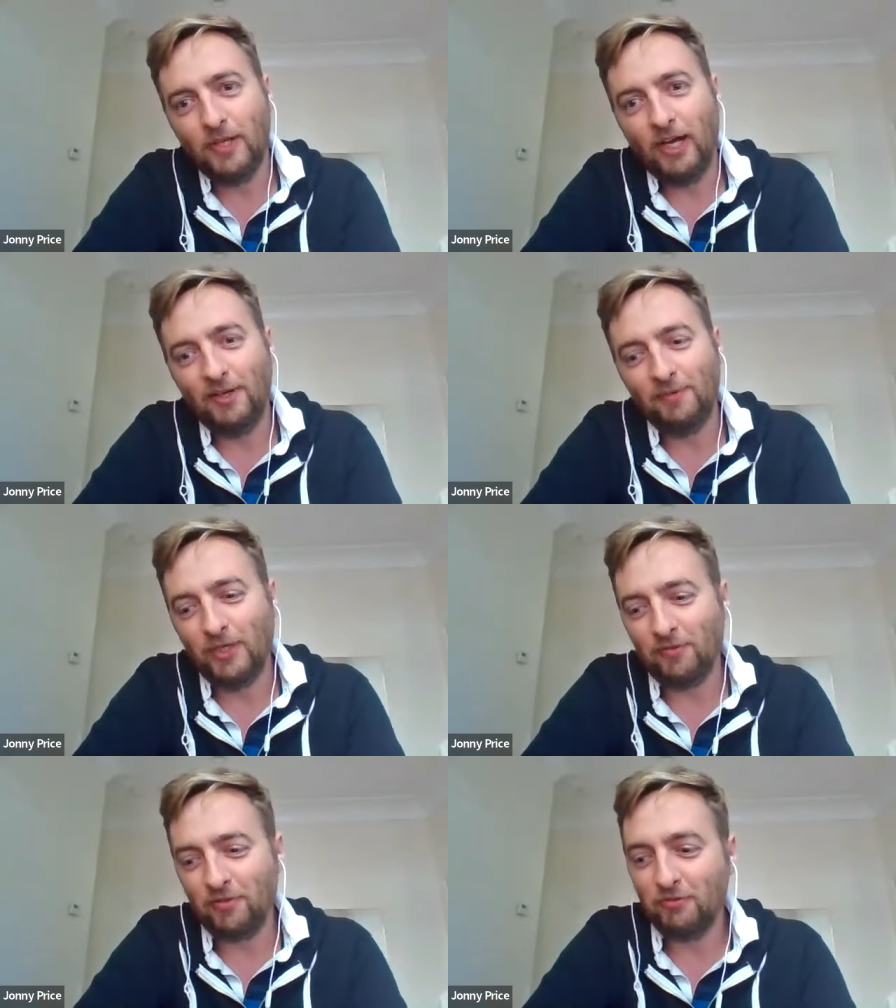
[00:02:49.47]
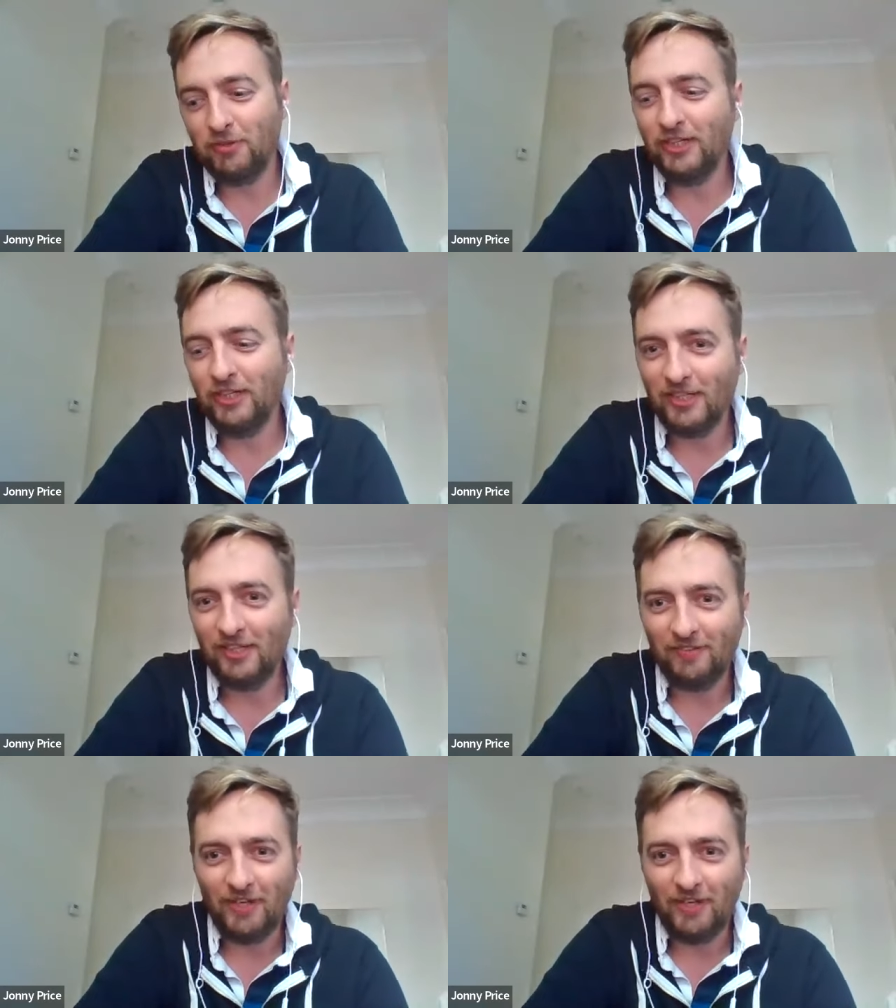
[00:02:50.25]
Um, we have three young
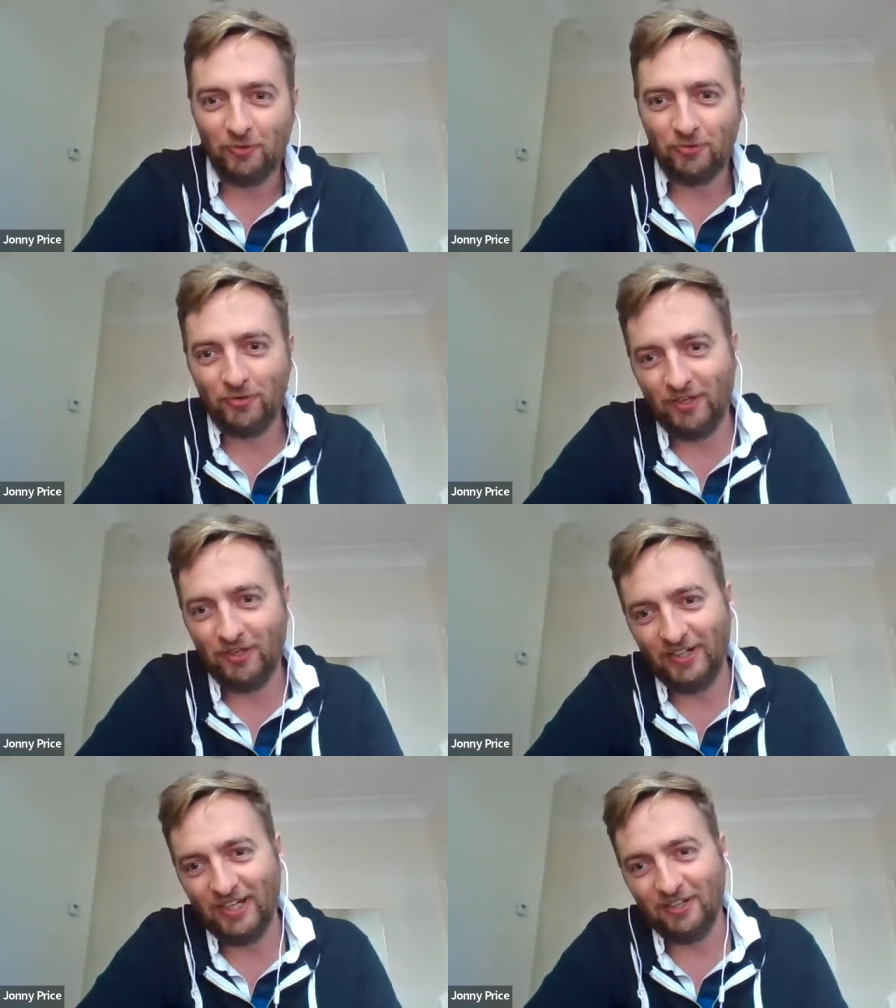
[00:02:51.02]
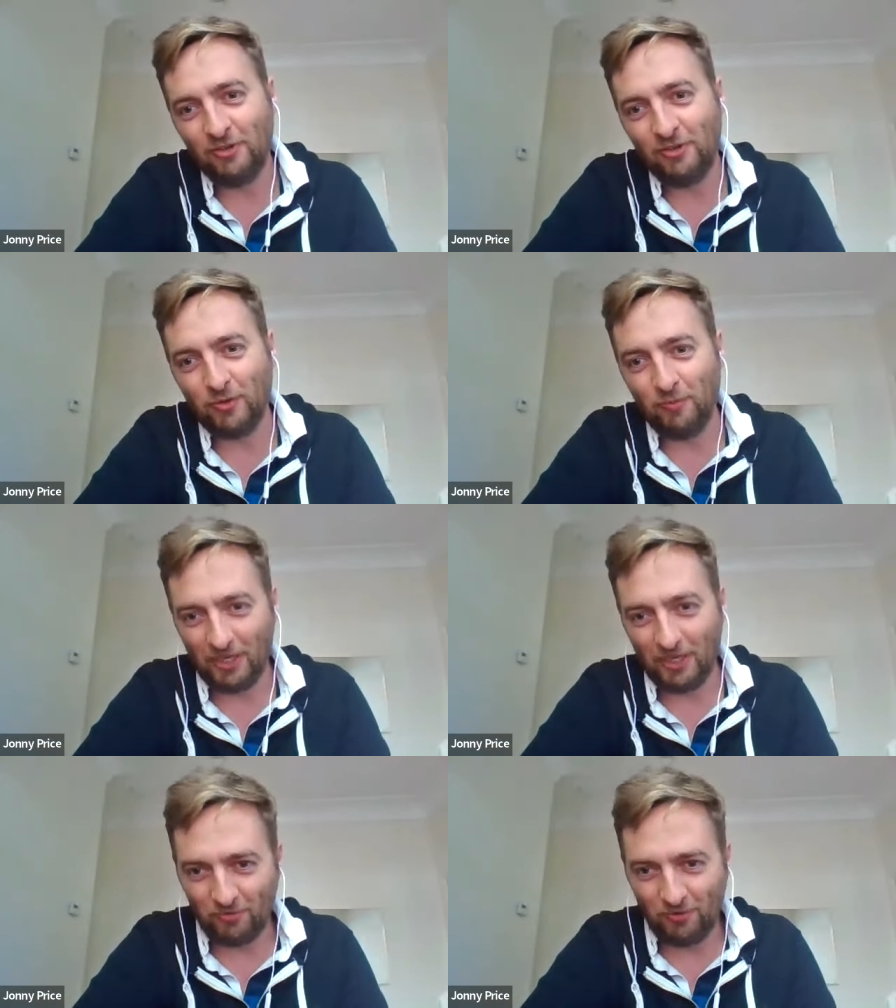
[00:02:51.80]
kids now, so uh, and she's from
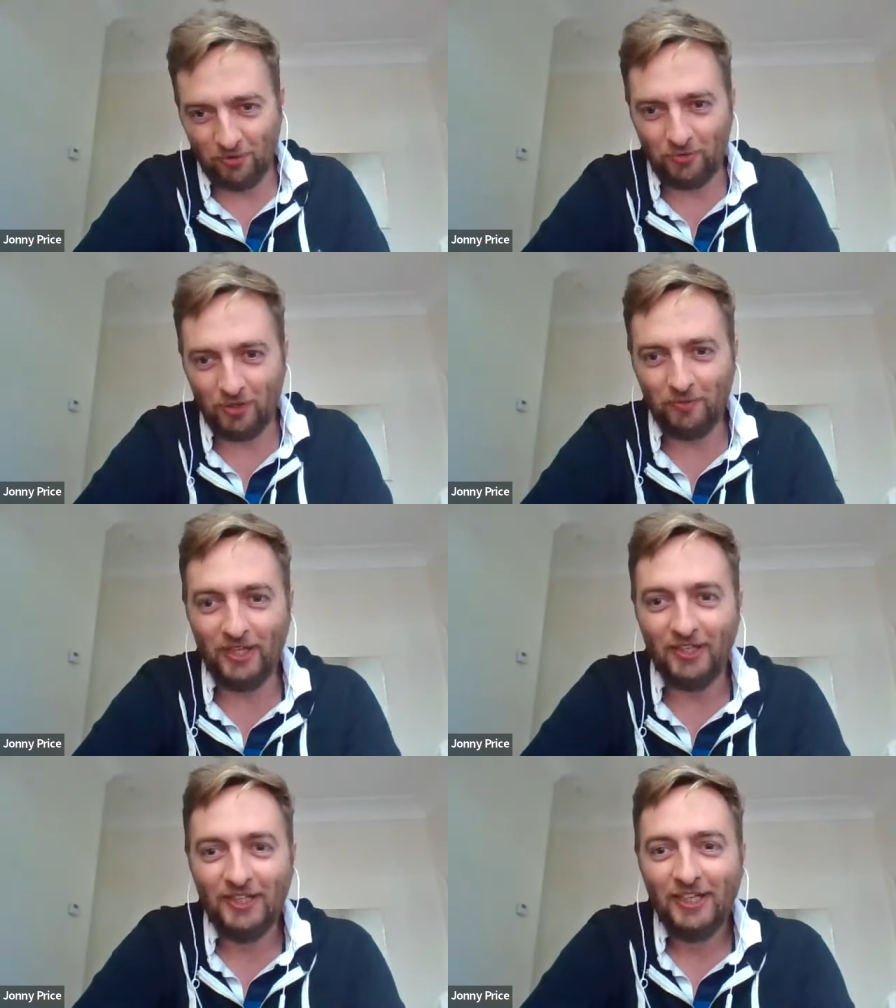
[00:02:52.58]
Nashville, so we're